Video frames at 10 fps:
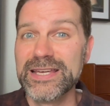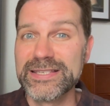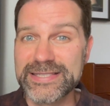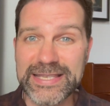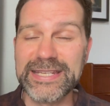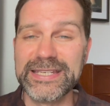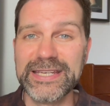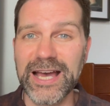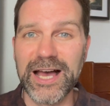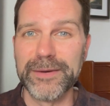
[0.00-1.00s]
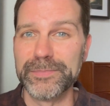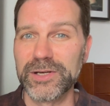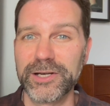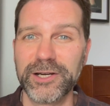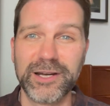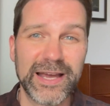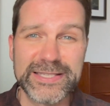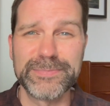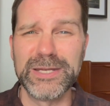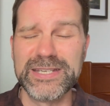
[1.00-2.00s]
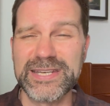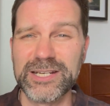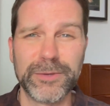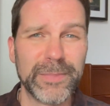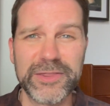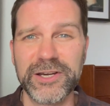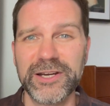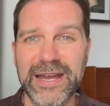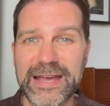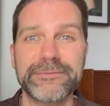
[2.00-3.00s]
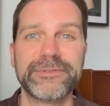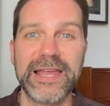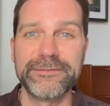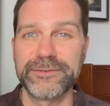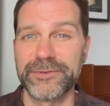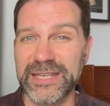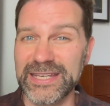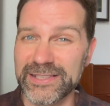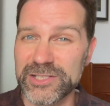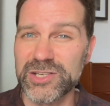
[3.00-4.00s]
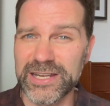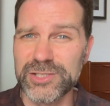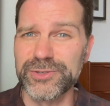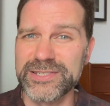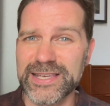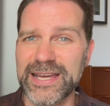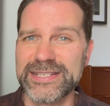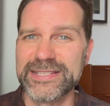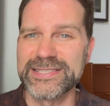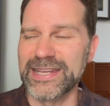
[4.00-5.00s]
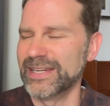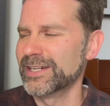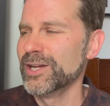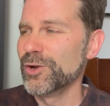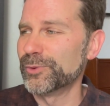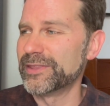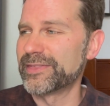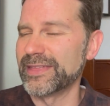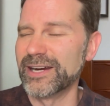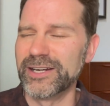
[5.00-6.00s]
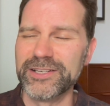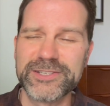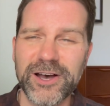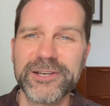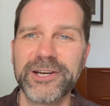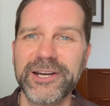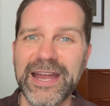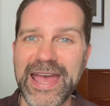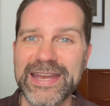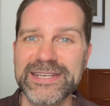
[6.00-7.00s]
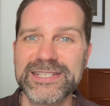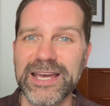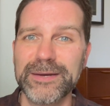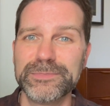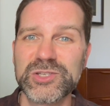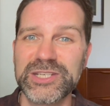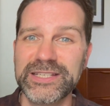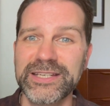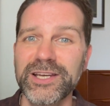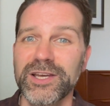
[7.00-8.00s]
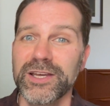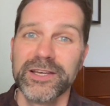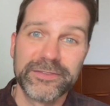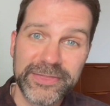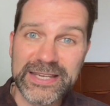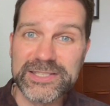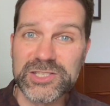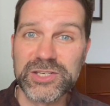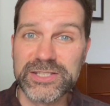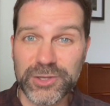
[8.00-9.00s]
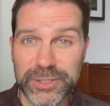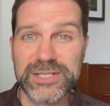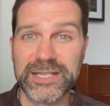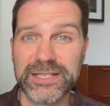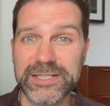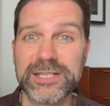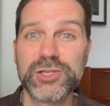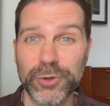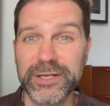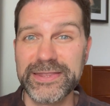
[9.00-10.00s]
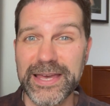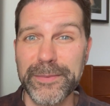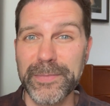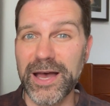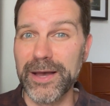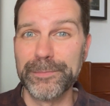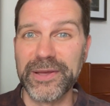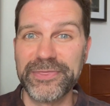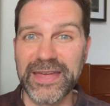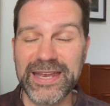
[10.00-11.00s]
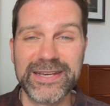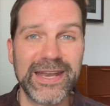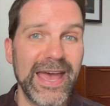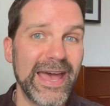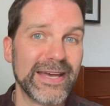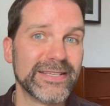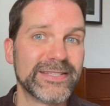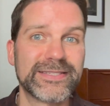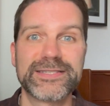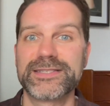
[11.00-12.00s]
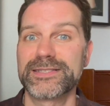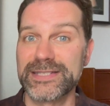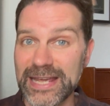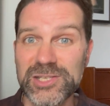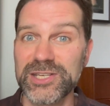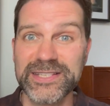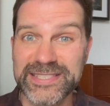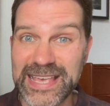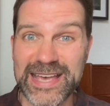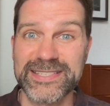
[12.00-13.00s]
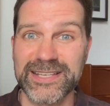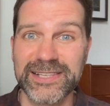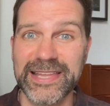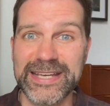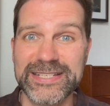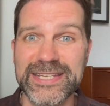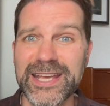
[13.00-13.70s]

city, um, her husband and her mother have left for the English countryside to stay with their daughter, and um, she thinks she's going to, to join them, um, but then as tensions escalate.